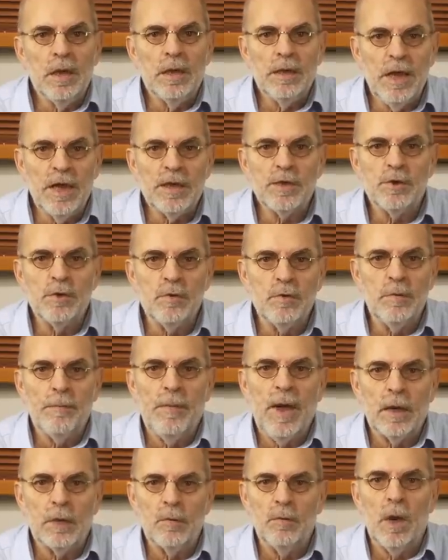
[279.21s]
next to the
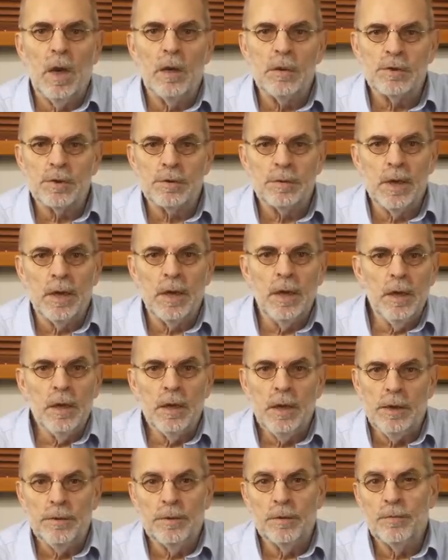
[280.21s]
Mano Ultra
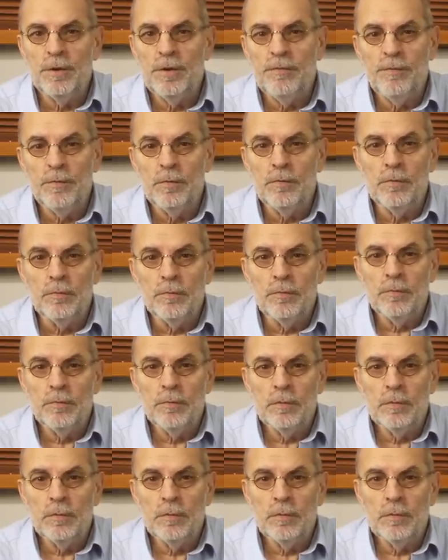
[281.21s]
in the review.